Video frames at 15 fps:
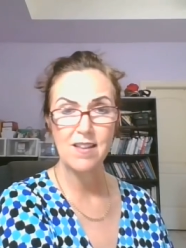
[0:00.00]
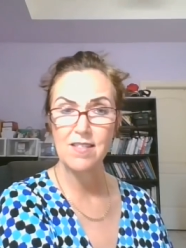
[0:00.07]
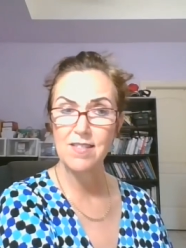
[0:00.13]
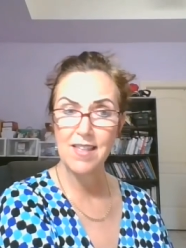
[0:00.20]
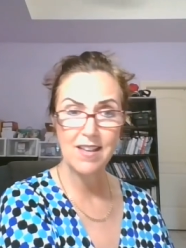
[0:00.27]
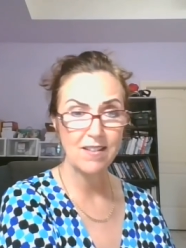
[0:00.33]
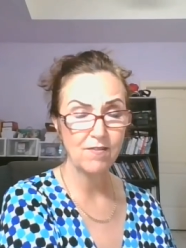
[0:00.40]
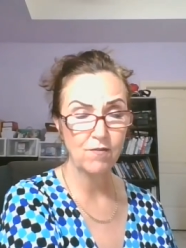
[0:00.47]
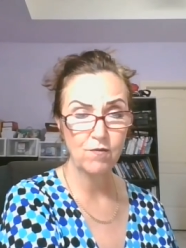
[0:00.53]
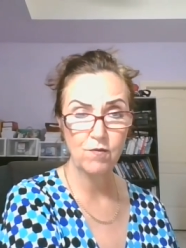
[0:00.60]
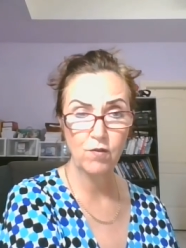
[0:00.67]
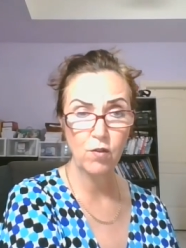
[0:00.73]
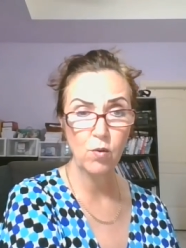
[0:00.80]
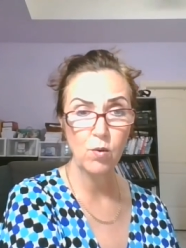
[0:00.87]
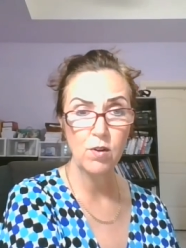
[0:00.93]
That
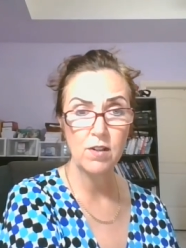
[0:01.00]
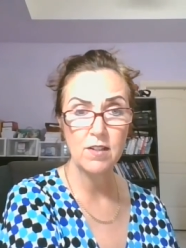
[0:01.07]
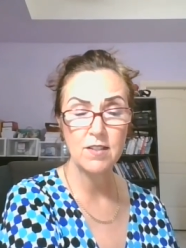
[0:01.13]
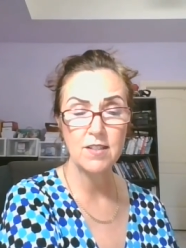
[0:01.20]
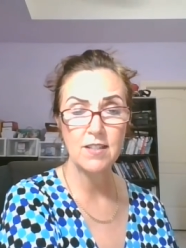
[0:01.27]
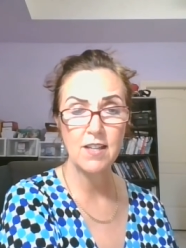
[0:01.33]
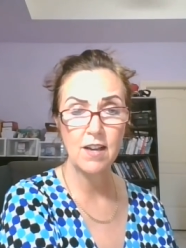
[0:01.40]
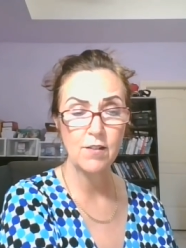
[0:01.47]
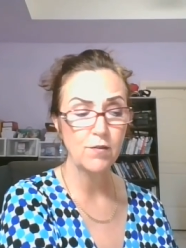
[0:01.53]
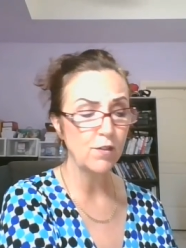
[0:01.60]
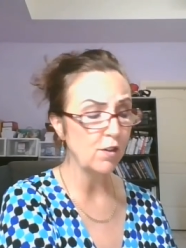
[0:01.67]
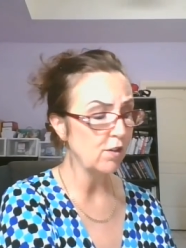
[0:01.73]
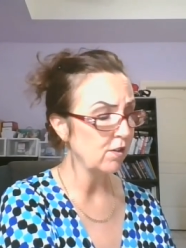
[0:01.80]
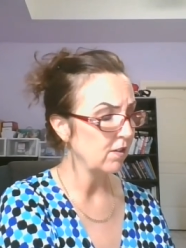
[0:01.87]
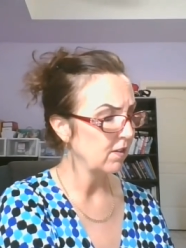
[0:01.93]
Florida's
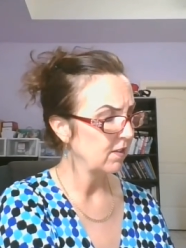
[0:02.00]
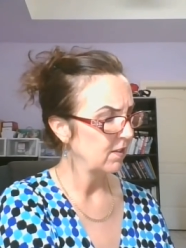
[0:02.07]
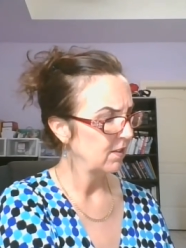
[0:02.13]
governor,